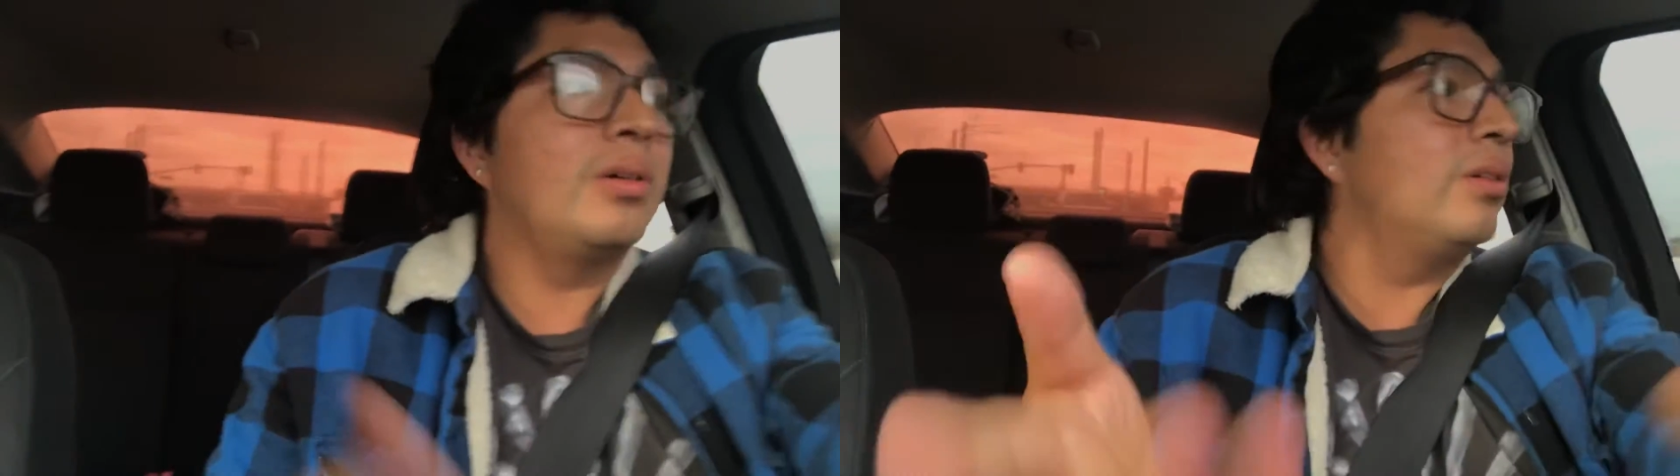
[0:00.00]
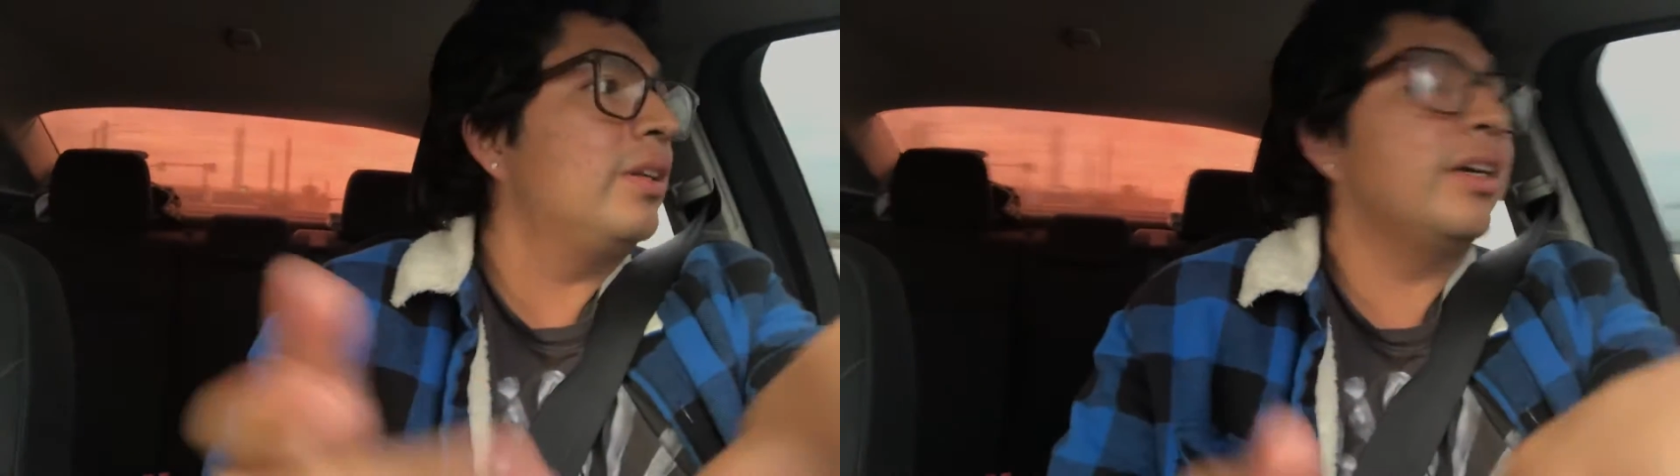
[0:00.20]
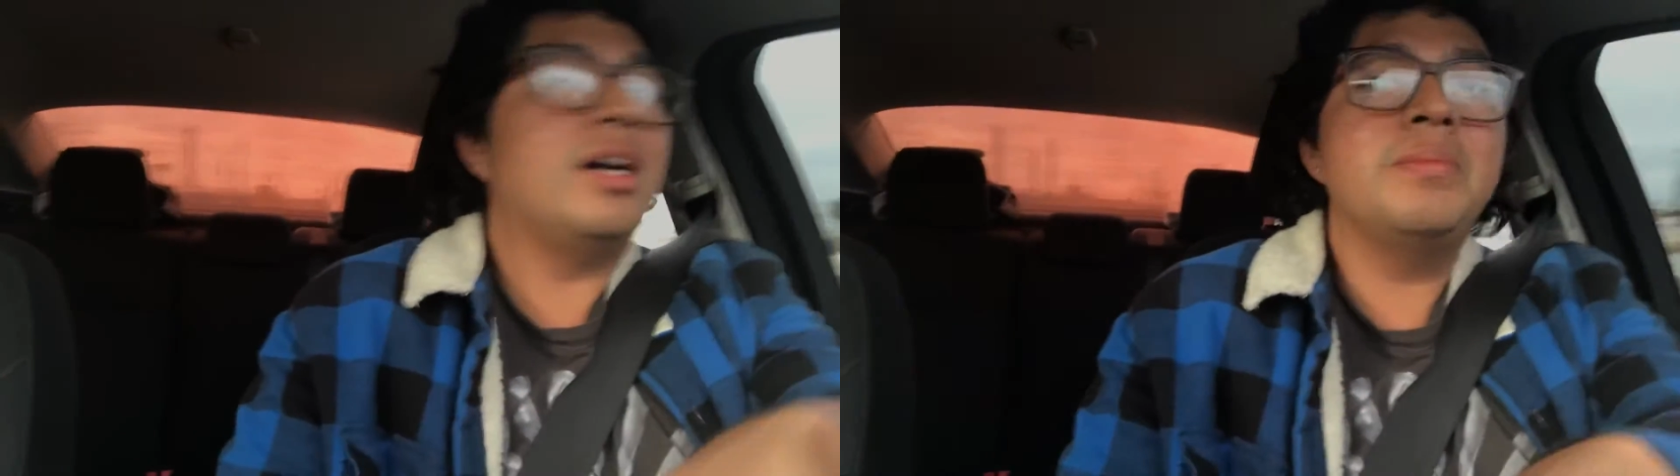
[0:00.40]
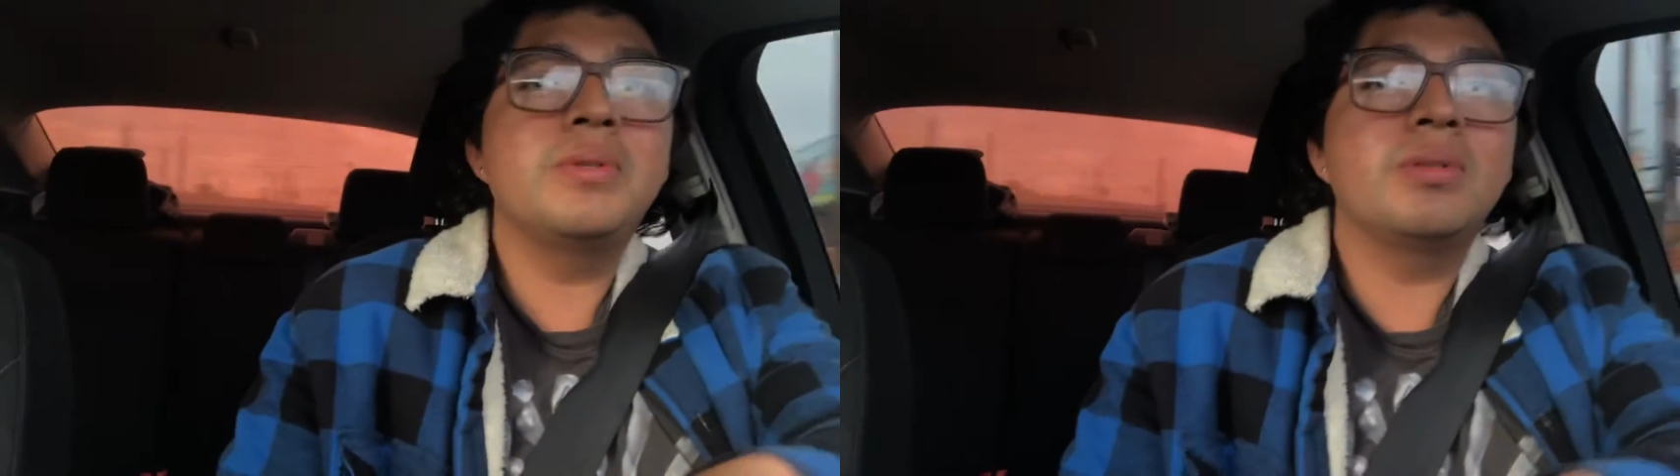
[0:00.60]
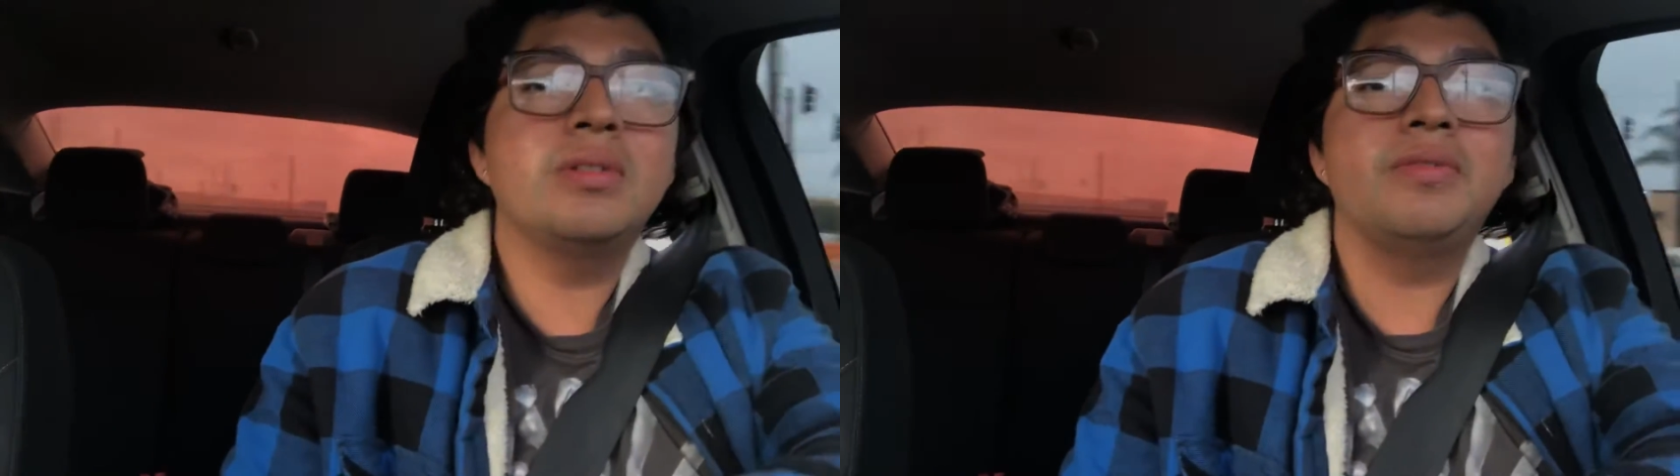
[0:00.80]
Like, I'm
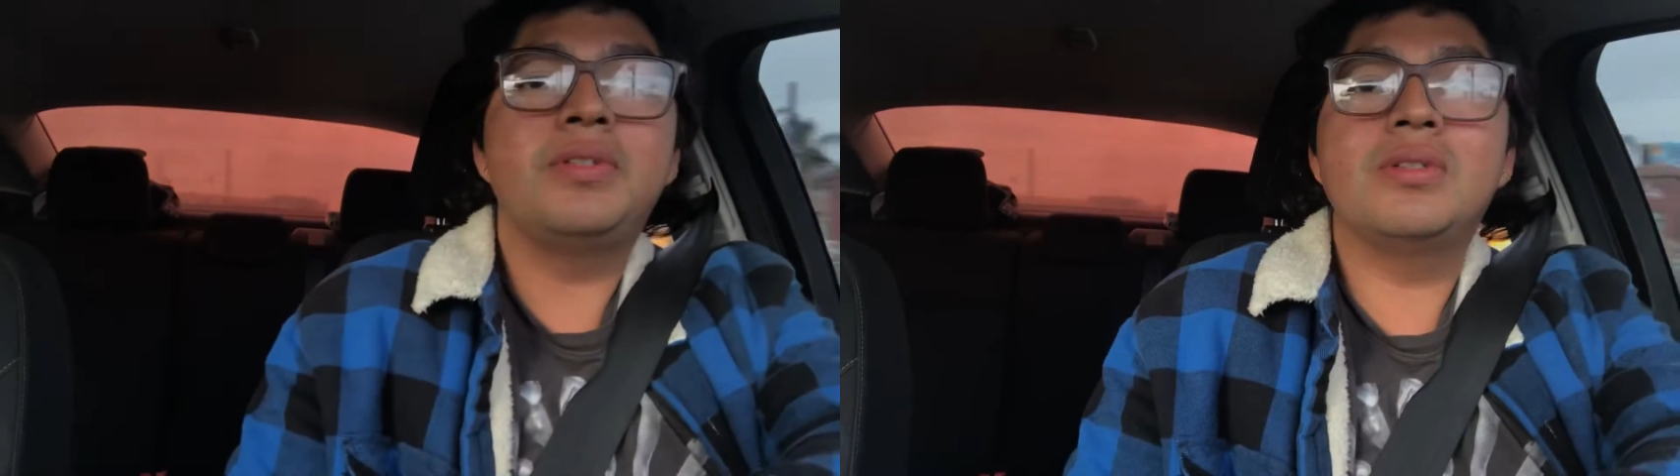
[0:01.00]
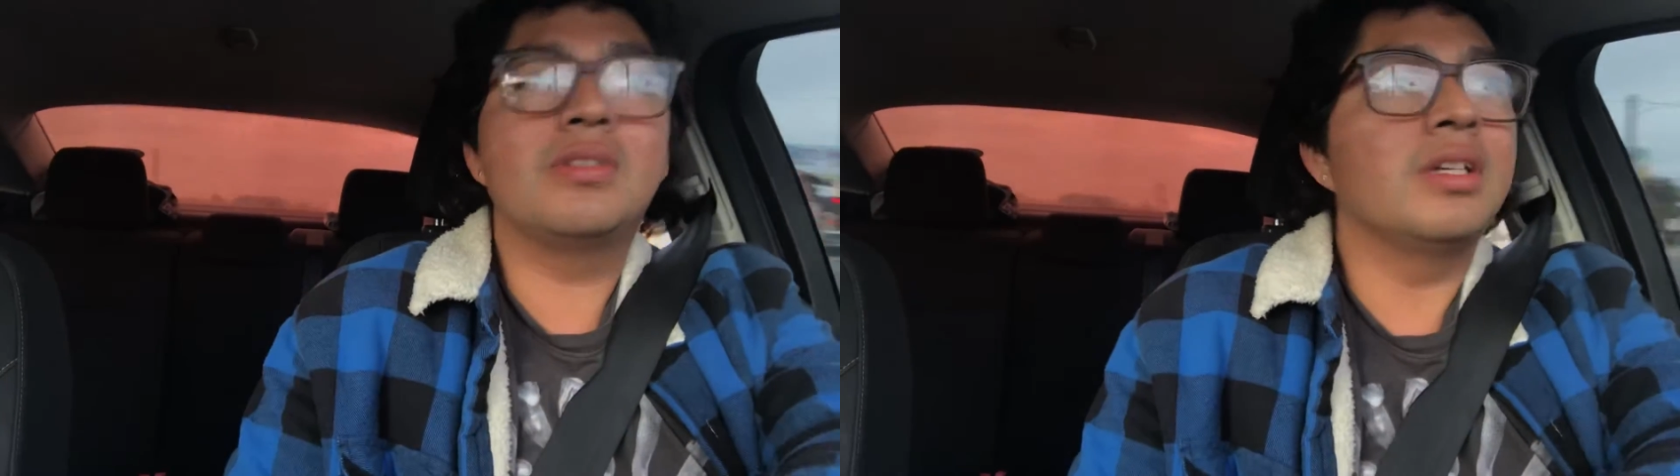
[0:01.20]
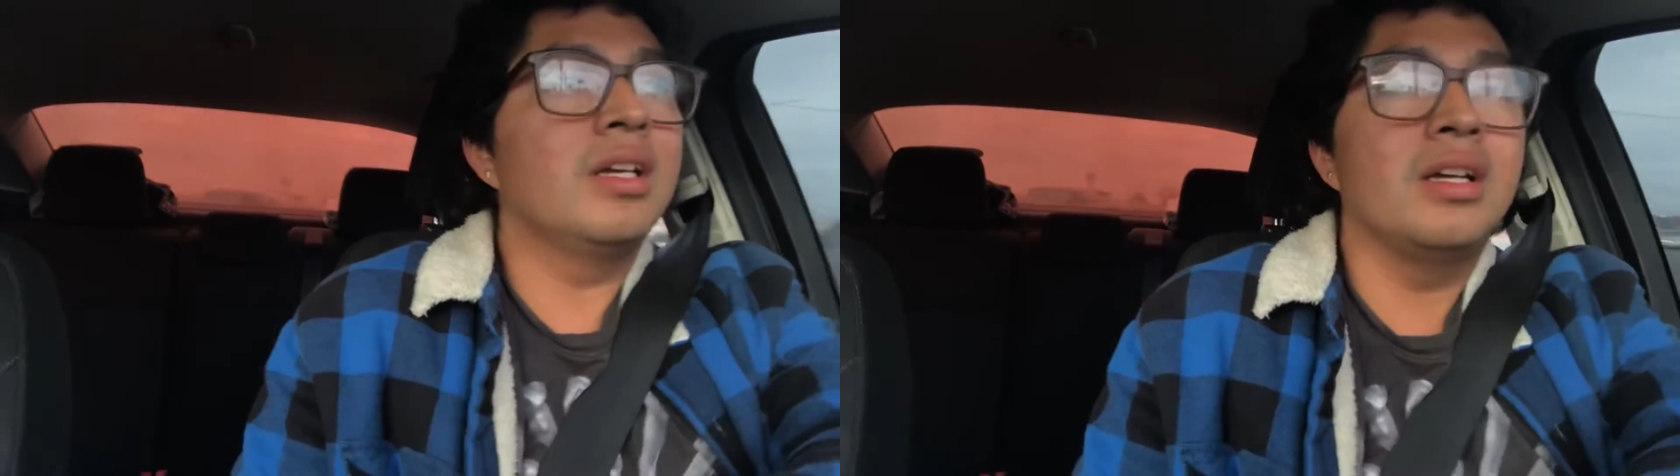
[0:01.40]
so confused.